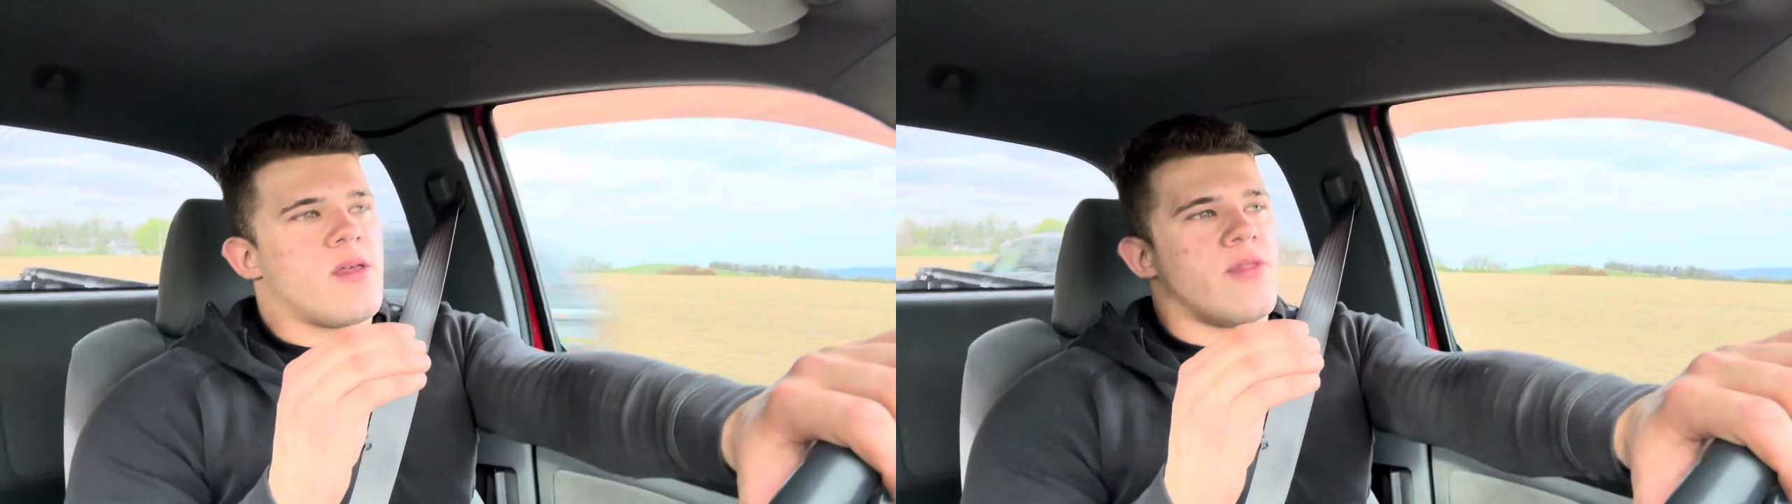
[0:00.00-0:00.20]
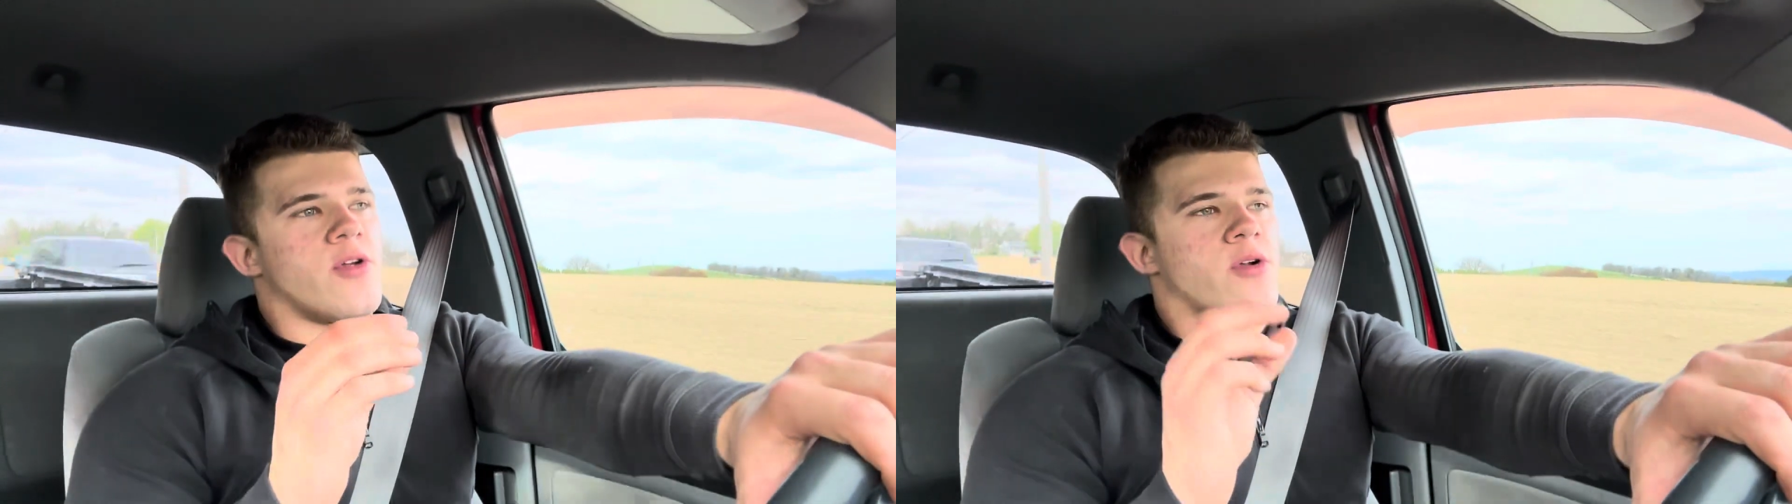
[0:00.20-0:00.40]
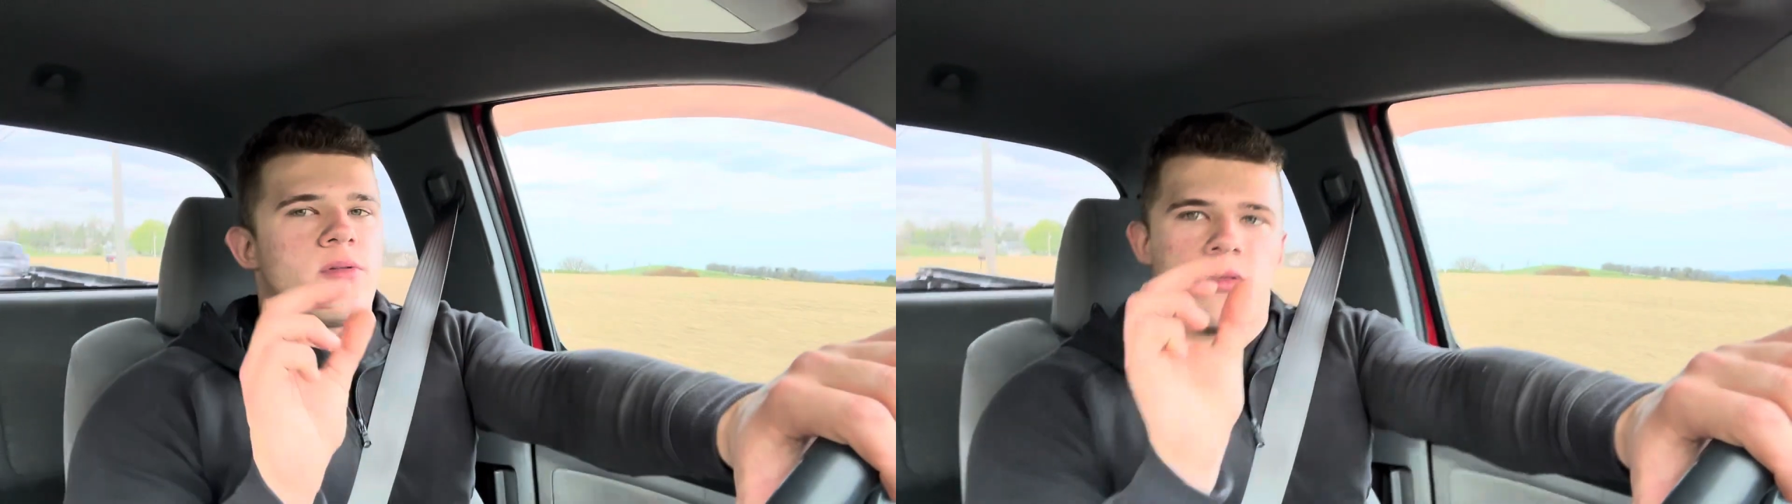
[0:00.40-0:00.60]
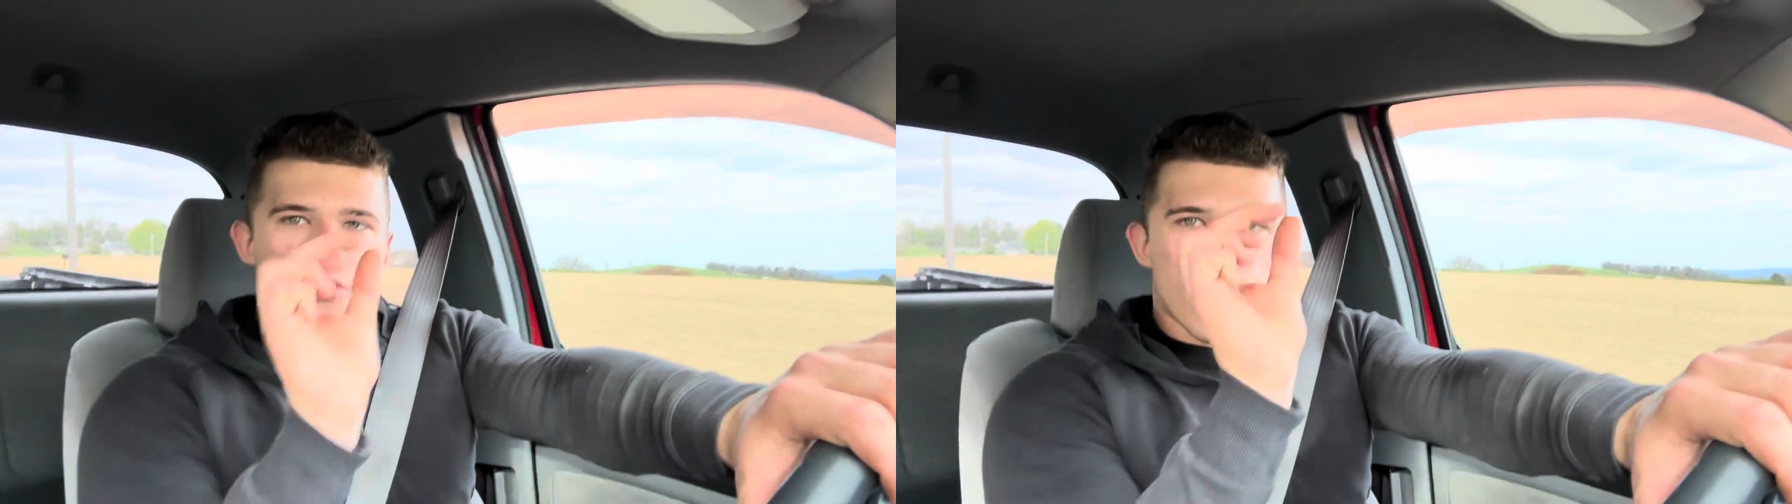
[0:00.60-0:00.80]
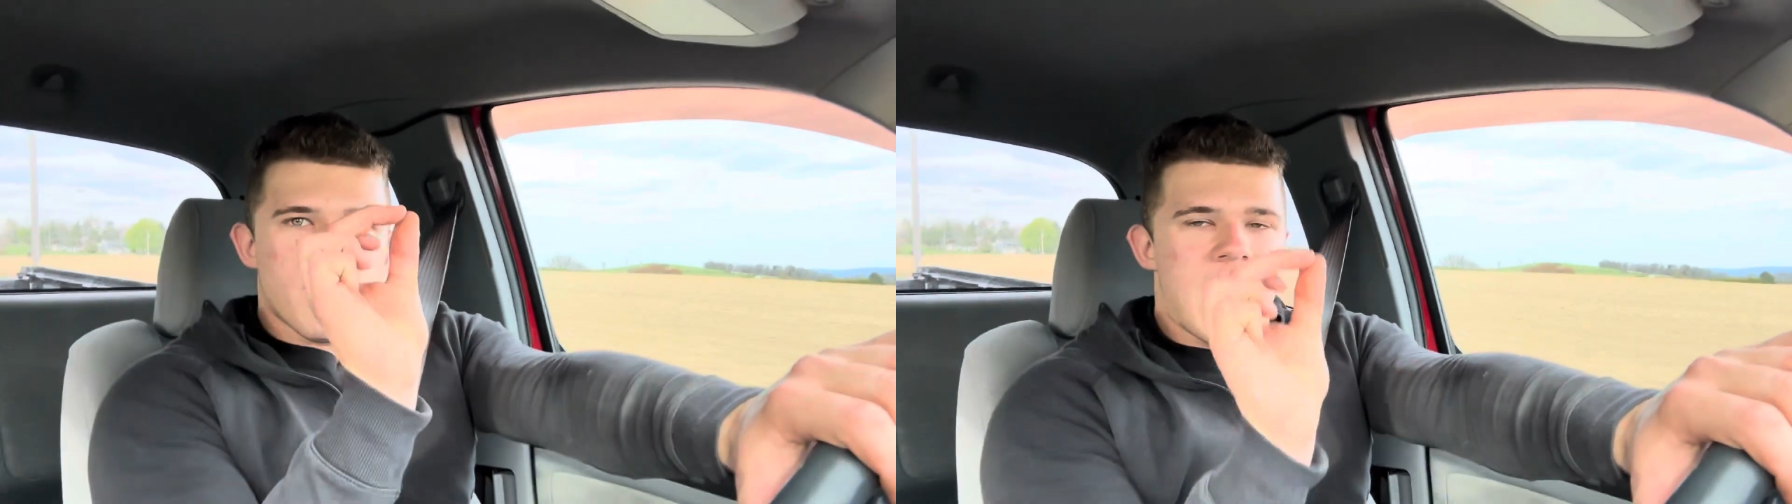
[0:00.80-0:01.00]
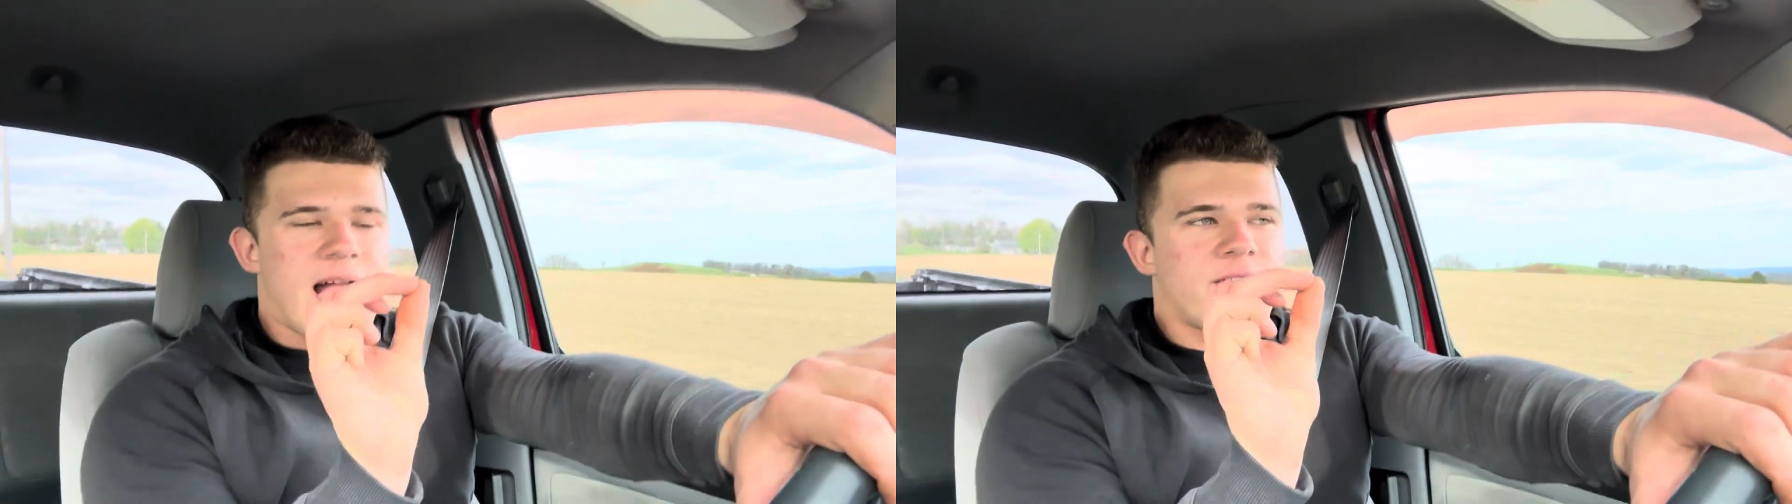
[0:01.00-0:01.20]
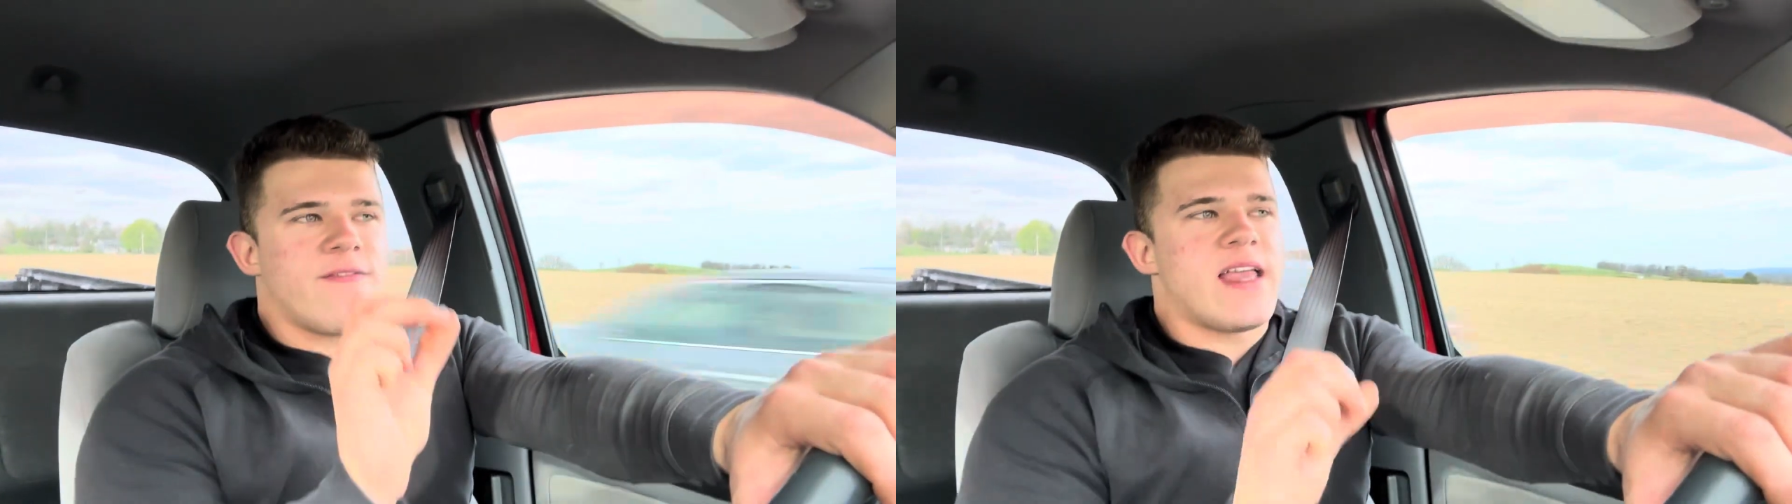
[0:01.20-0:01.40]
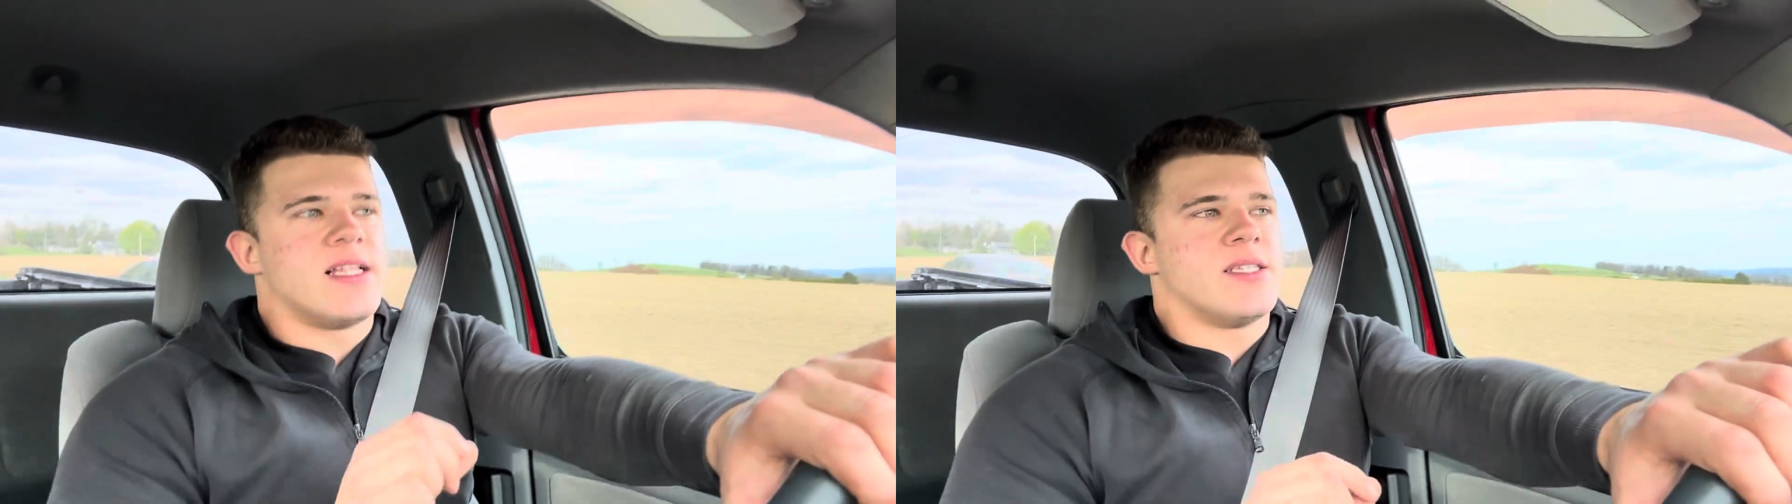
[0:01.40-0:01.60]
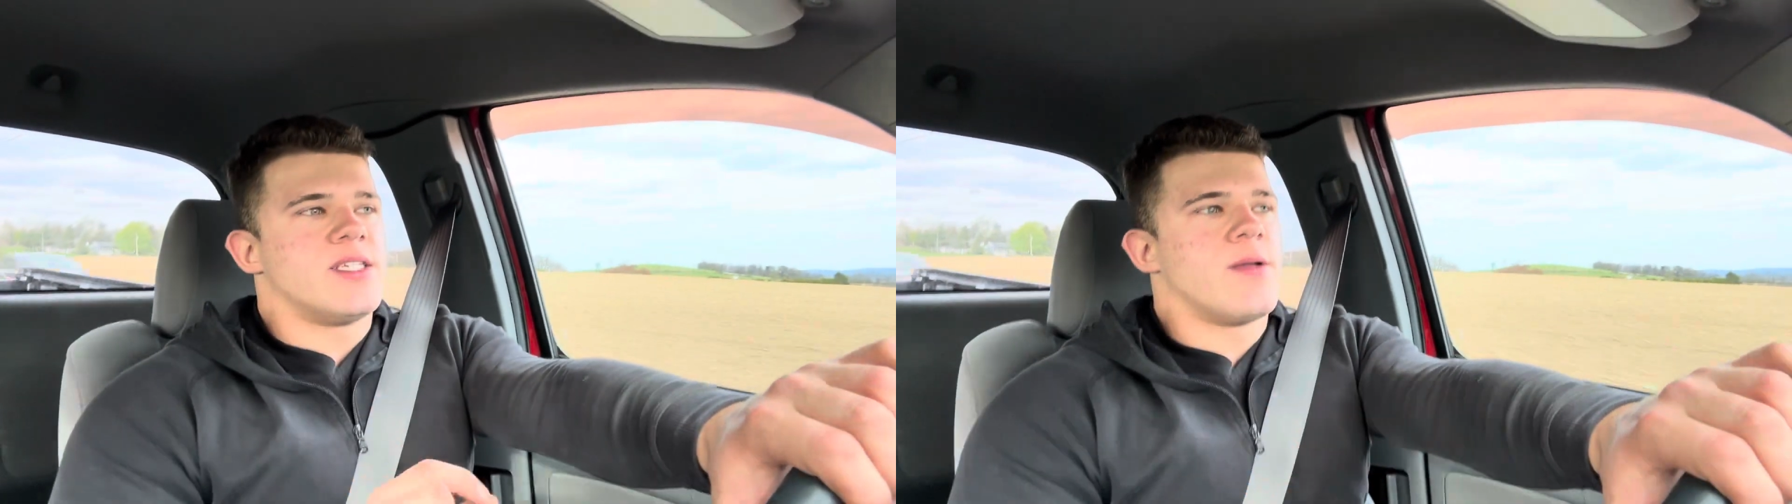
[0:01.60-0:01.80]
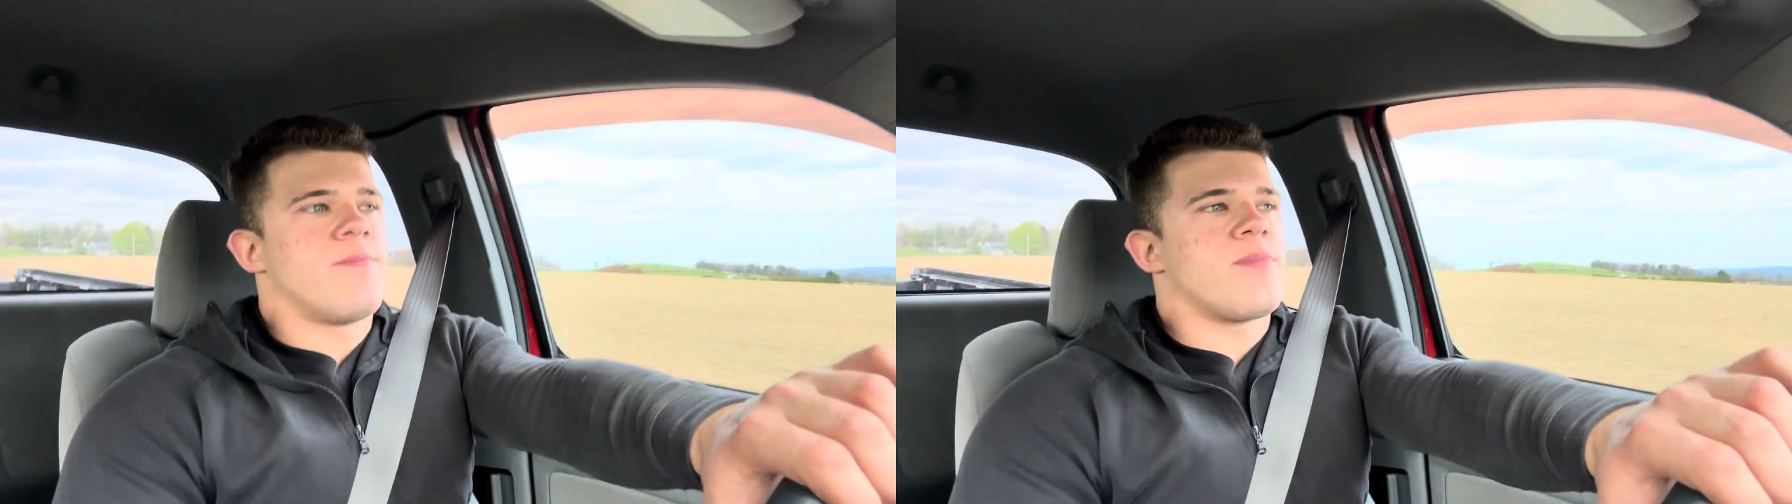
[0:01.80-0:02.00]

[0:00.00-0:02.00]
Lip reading: they're little black fins.